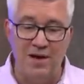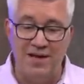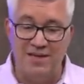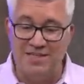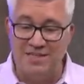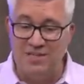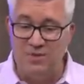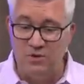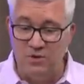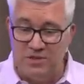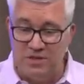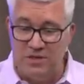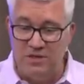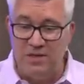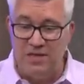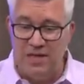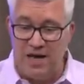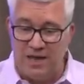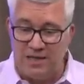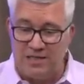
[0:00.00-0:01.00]
I still see
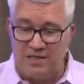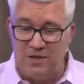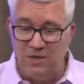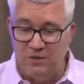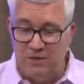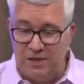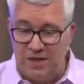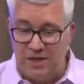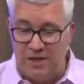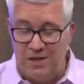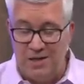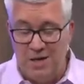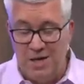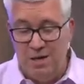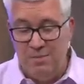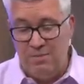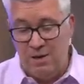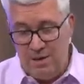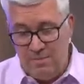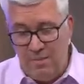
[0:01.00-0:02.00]
the X L E,
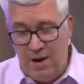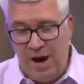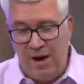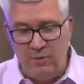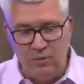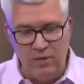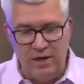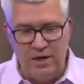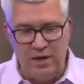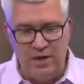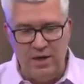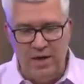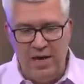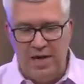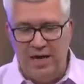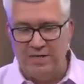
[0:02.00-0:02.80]
by my read,